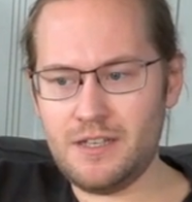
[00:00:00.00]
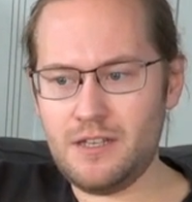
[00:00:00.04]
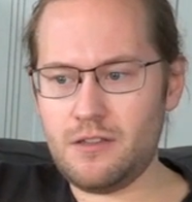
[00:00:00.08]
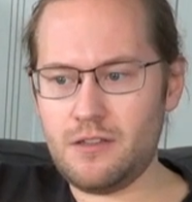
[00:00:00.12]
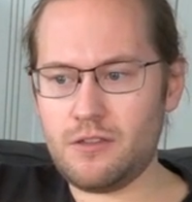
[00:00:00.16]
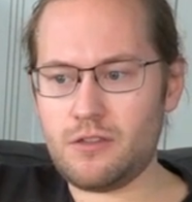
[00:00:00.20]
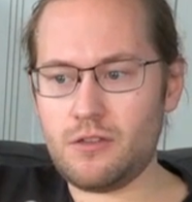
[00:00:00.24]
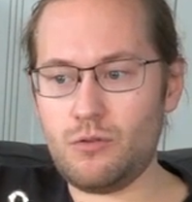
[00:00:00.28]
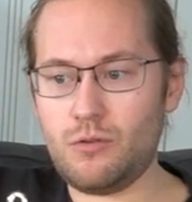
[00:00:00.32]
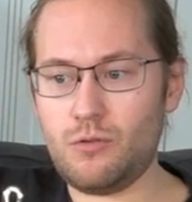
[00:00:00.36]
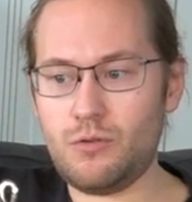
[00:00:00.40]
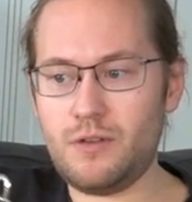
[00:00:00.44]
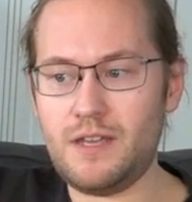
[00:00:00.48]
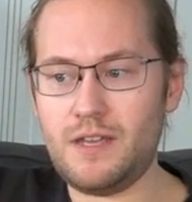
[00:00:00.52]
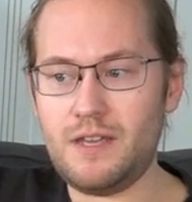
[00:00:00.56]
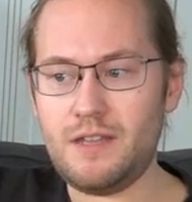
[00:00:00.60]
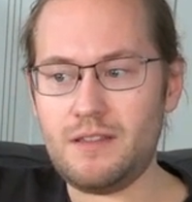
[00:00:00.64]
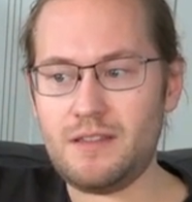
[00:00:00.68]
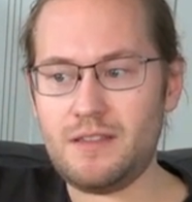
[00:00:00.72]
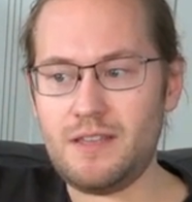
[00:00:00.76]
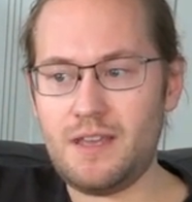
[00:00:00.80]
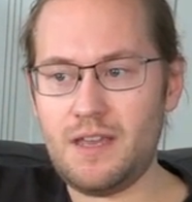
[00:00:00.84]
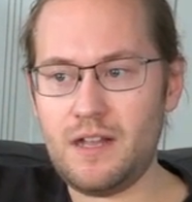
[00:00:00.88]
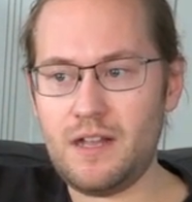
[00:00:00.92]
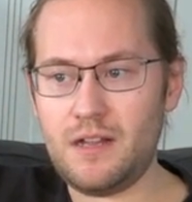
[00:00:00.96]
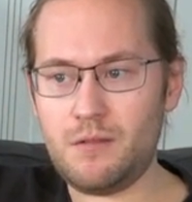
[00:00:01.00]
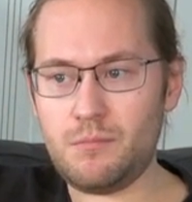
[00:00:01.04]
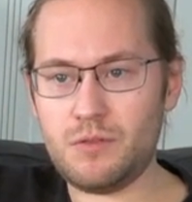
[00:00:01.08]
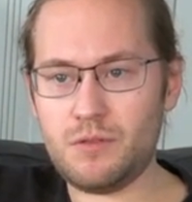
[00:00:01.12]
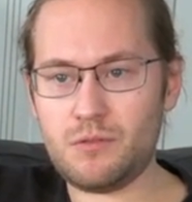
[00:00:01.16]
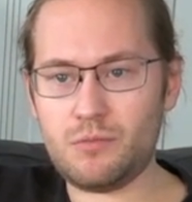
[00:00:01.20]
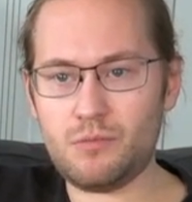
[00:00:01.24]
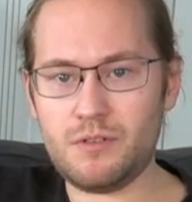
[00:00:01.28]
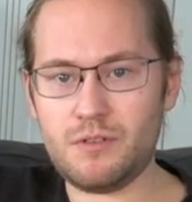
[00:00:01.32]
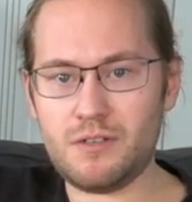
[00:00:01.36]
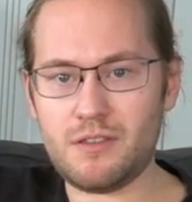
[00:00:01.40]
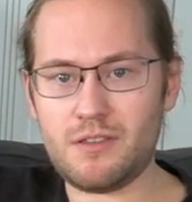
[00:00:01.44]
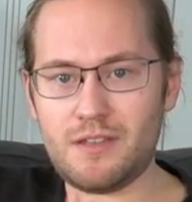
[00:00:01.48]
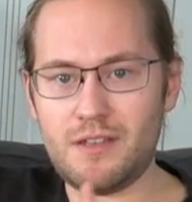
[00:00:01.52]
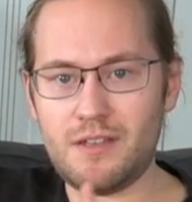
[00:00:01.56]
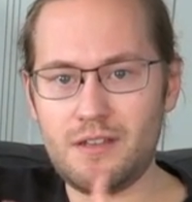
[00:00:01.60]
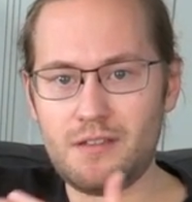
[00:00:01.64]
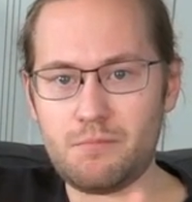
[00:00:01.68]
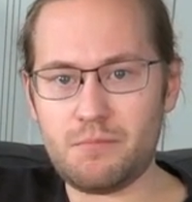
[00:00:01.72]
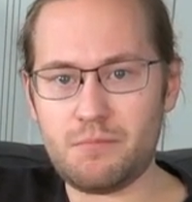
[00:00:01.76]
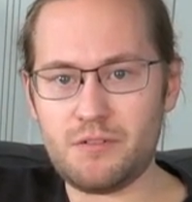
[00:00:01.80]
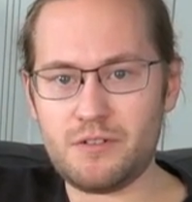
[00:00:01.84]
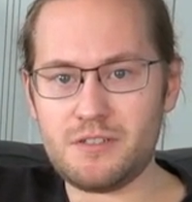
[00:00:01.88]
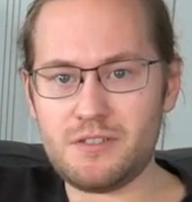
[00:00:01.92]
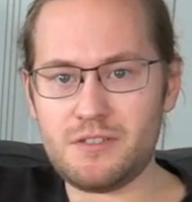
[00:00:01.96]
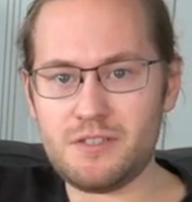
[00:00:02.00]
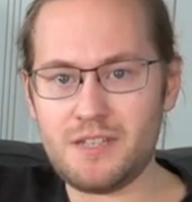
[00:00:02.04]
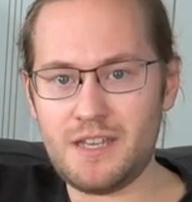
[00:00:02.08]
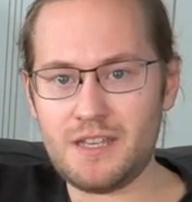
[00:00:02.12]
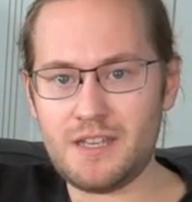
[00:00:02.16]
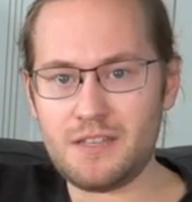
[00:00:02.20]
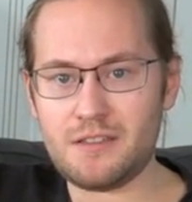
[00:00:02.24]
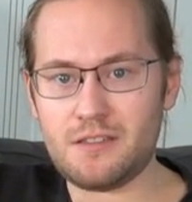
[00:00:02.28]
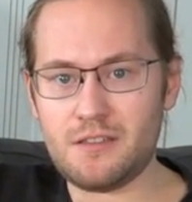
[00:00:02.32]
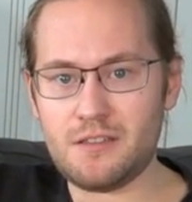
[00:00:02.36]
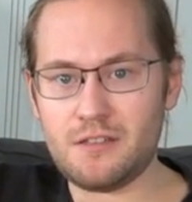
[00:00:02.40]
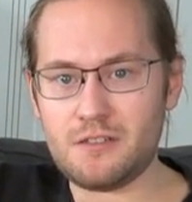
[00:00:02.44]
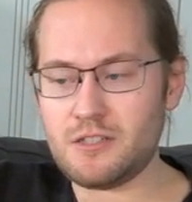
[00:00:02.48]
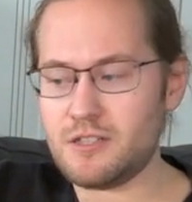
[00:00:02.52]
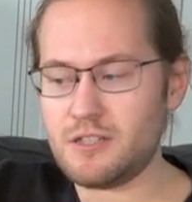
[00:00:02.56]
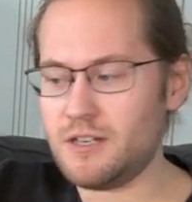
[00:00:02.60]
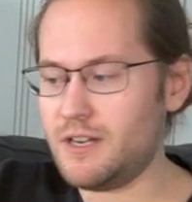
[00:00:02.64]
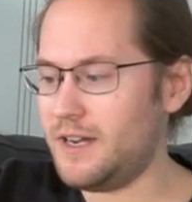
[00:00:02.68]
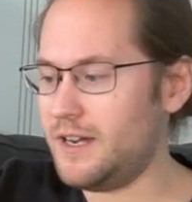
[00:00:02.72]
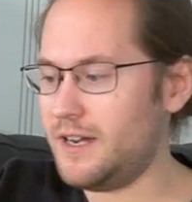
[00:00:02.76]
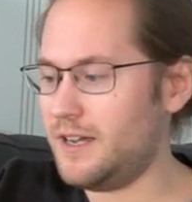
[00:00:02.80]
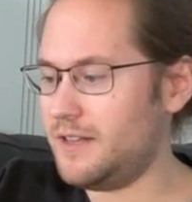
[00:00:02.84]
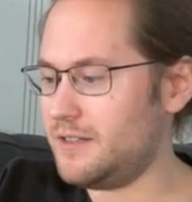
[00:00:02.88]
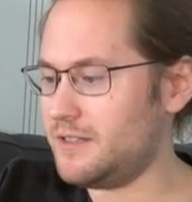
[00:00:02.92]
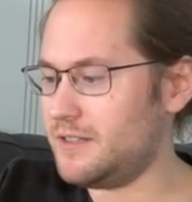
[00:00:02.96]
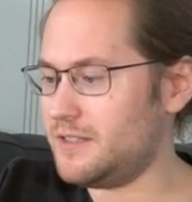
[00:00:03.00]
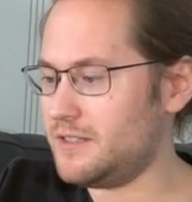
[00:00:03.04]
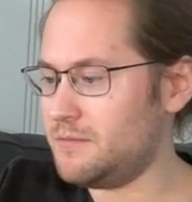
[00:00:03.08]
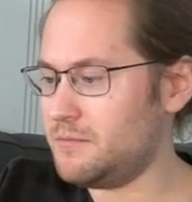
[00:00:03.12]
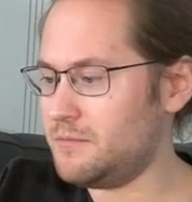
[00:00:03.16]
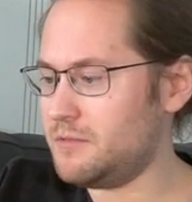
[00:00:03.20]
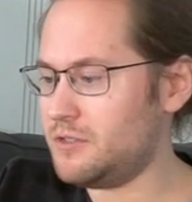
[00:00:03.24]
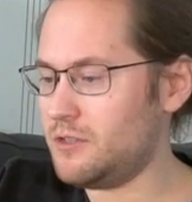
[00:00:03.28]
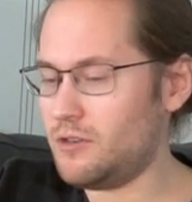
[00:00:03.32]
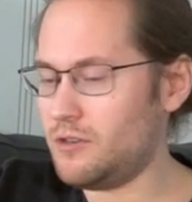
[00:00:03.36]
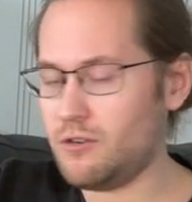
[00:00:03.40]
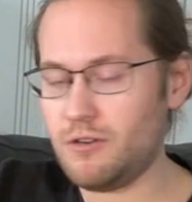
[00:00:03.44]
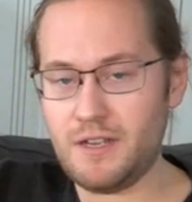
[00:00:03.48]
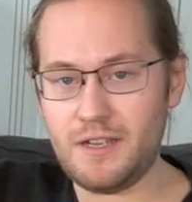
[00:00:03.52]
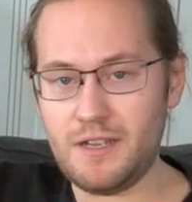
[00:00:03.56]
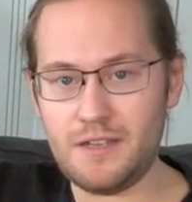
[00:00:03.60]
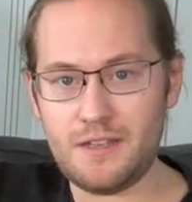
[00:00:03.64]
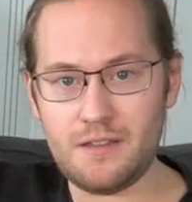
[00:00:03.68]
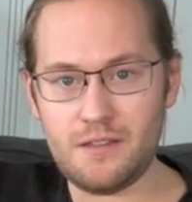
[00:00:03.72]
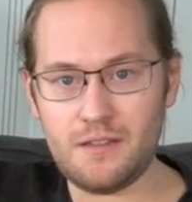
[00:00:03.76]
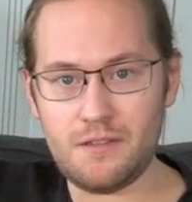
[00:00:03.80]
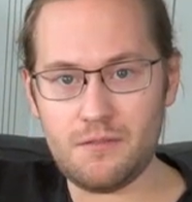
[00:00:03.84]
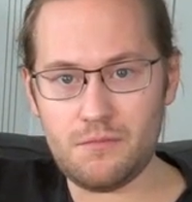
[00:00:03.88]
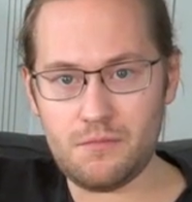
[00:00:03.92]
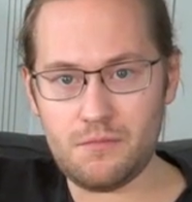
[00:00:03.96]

So the helmet would still protect the child during